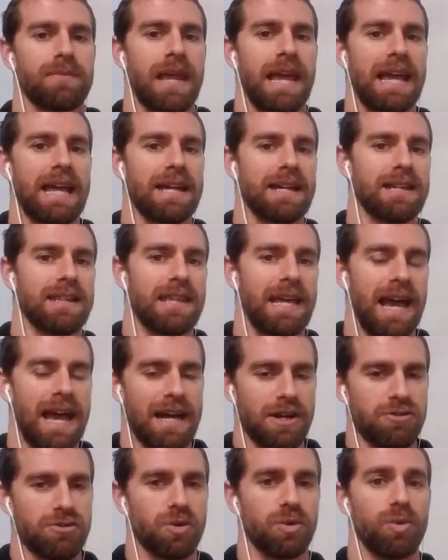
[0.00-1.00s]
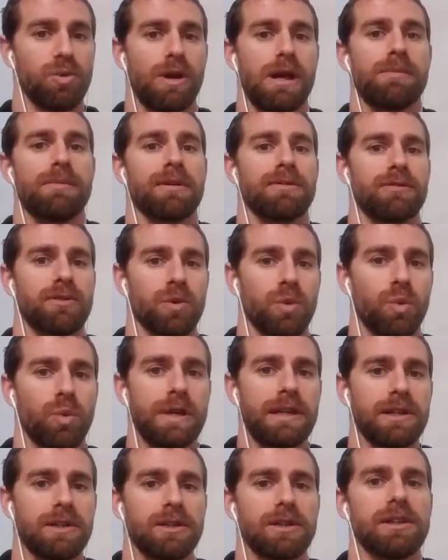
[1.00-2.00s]
And the actual rim of the
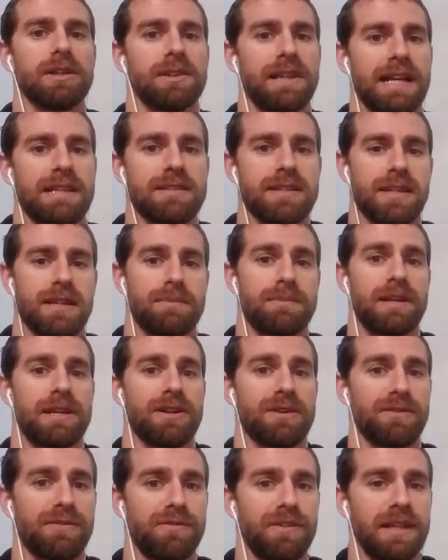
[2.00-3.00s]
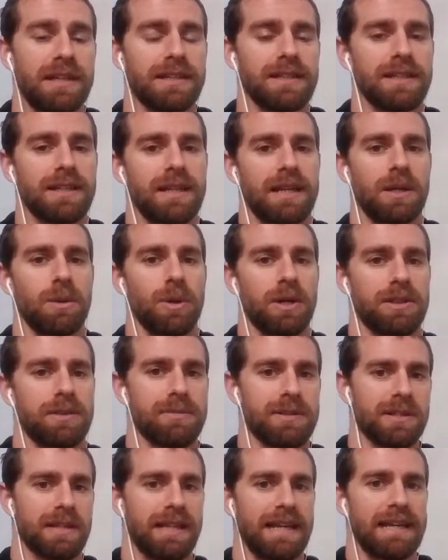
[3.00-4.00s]
wheel, that's going to be your feet. And you want
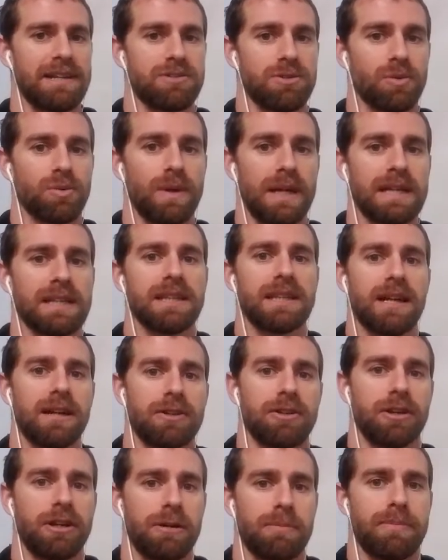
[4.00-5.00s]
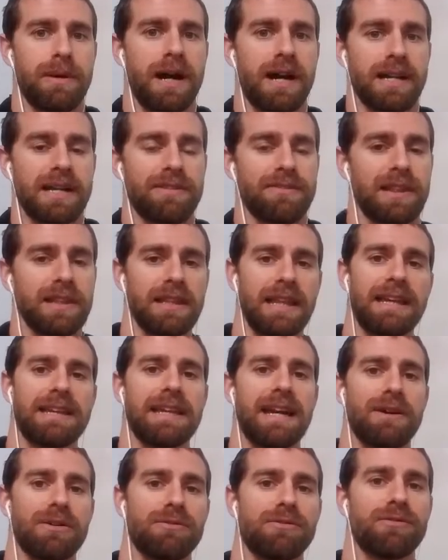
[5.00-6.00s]
them to land directly under your body. If they land
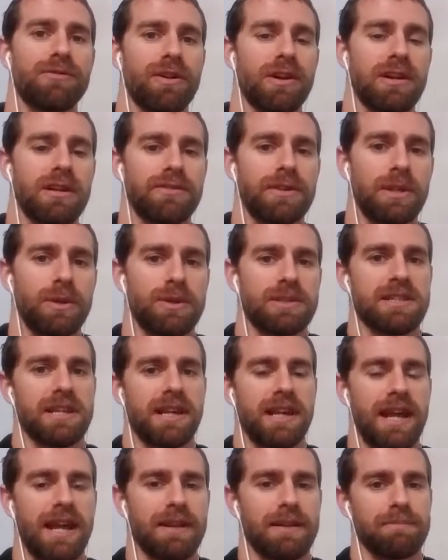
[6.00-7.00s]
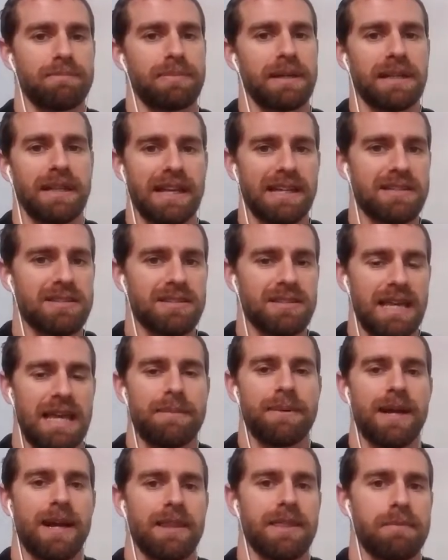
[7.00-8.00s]
out in front of you, it's going to be like
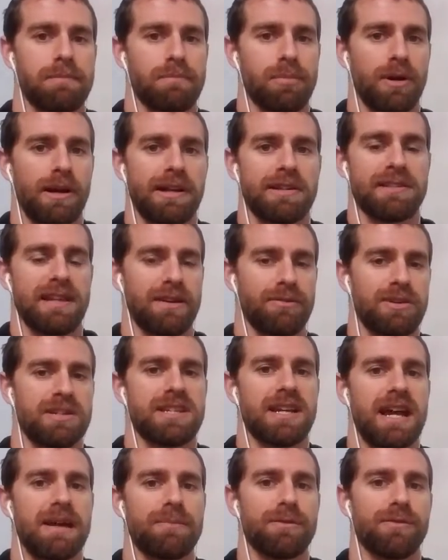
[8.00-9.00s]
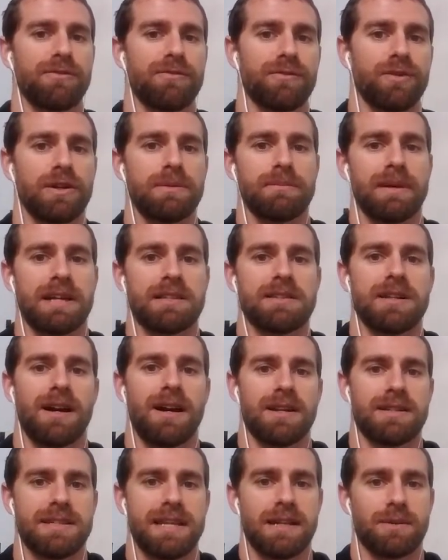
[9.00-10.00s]
slamming on the brakes every time your foot makes
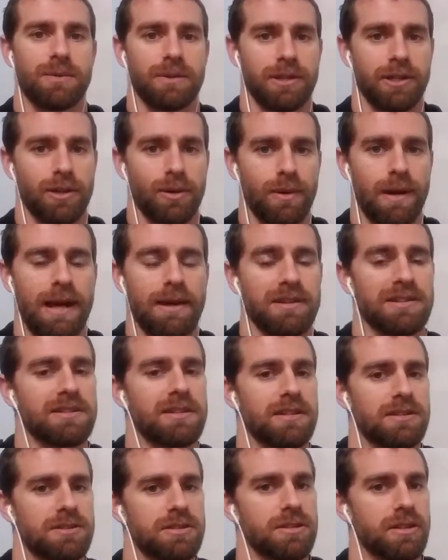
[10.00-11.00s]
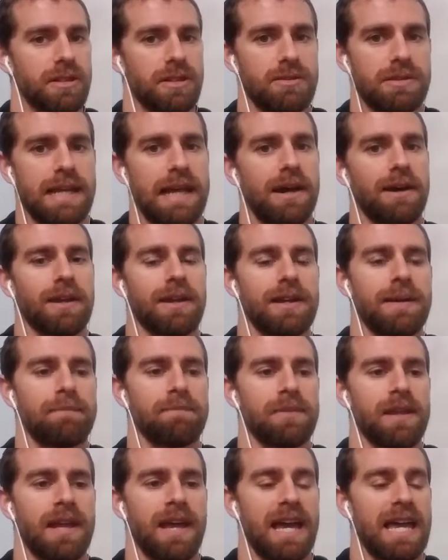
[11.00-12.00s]
contact with the ground. It's going to slow you down.
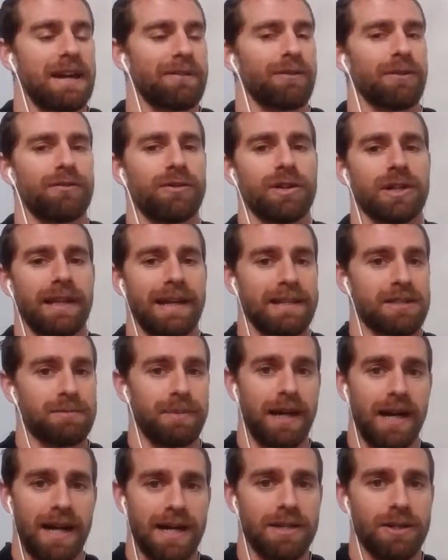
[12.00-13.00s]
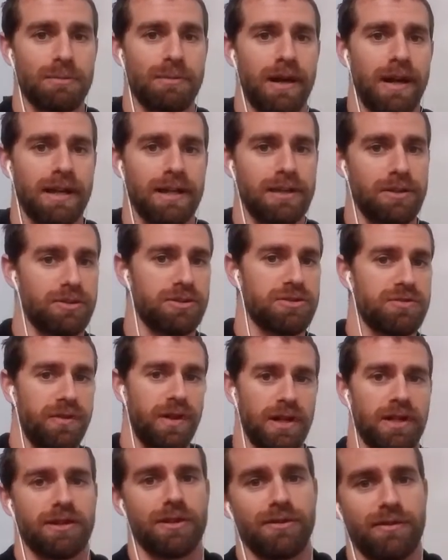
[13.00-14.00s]
And if your foot lands behind your body, you just
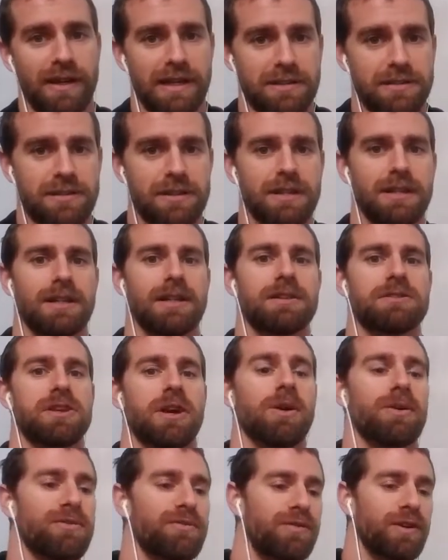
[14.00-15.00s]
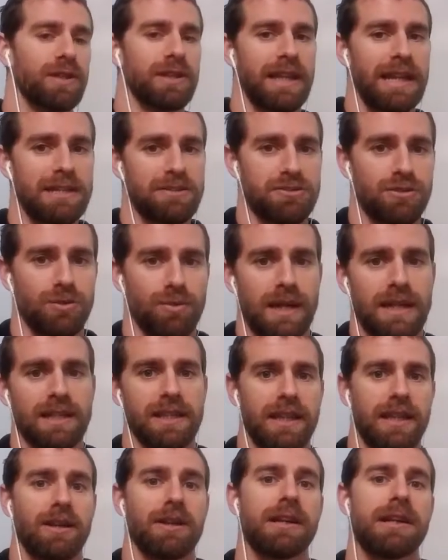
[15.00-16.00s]
fall on your face. So foot lands
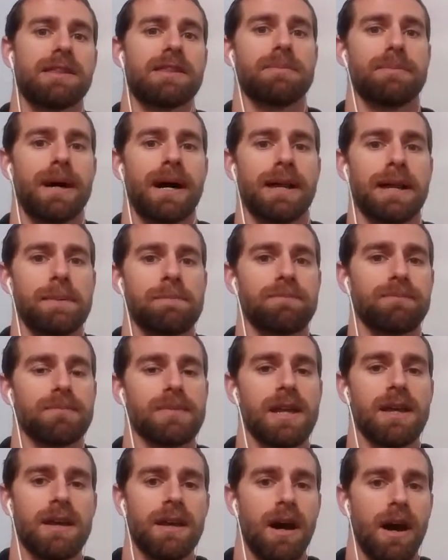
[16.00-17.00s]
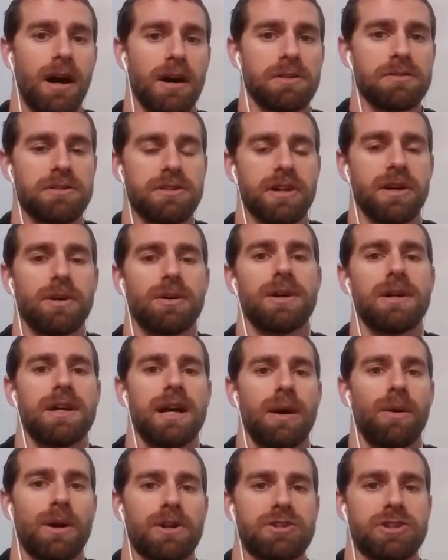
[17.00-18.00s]
directly underneath the body. Also,
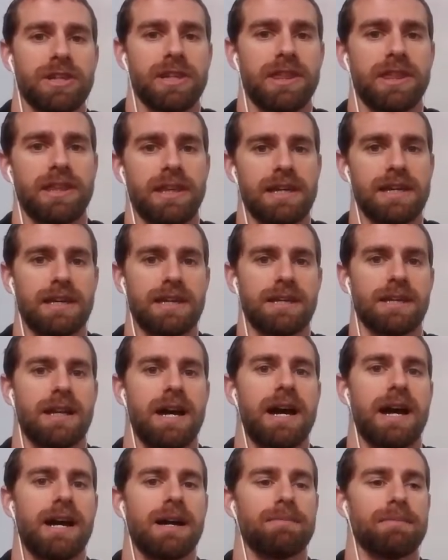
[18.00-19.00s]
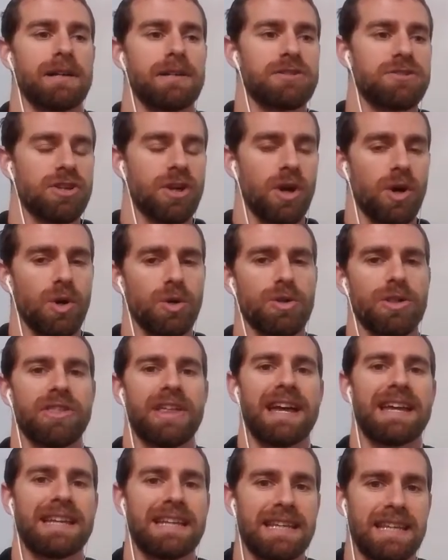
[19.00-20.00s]
I want you to think toe
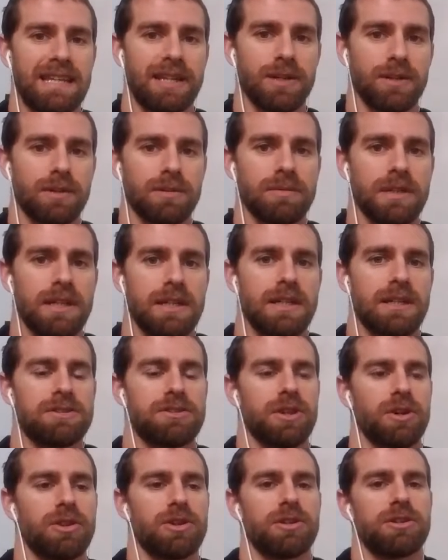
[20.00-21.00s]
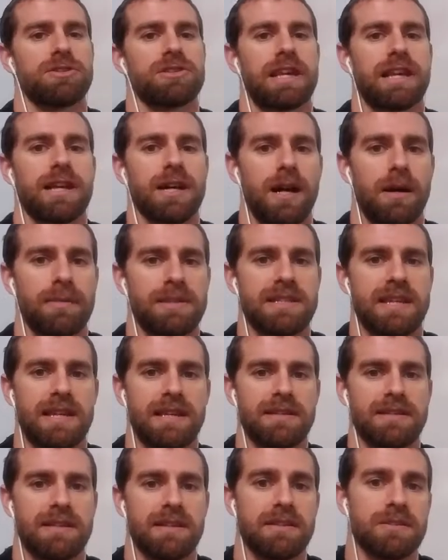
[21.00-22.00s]
then heel. So there's a common
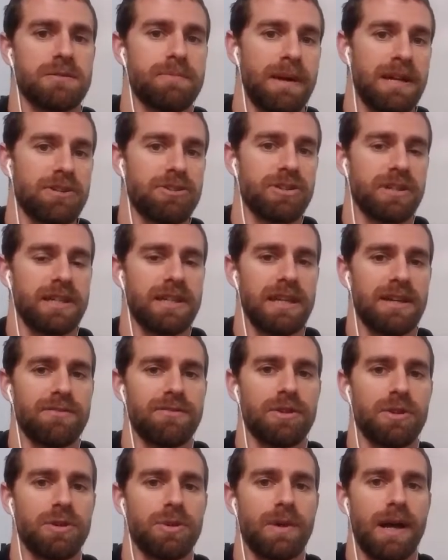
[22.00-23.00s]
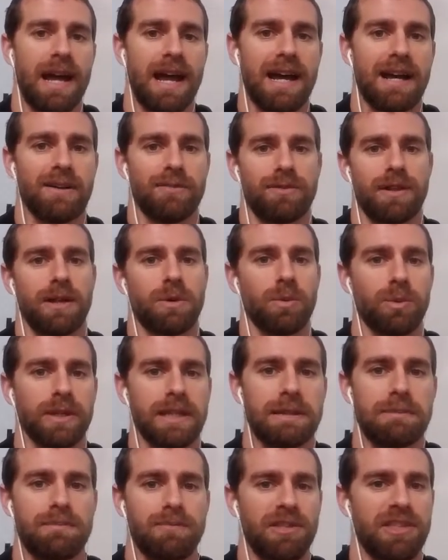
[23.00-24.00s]
tendency, especially if you have like
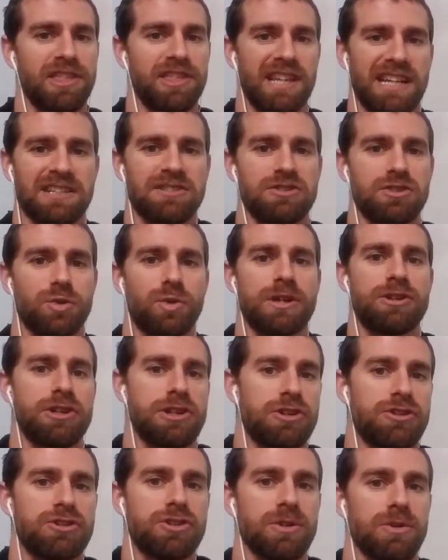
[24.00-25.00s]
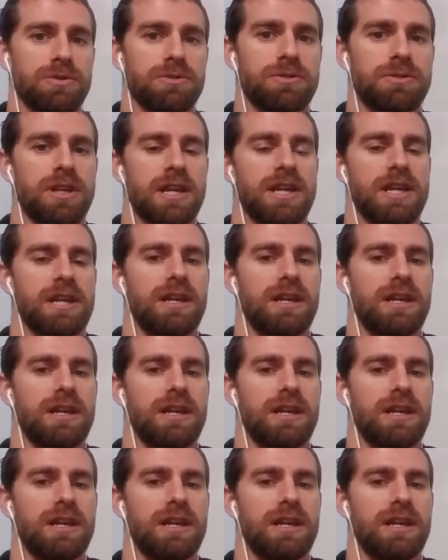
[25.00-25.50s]
really thick squishy shoes,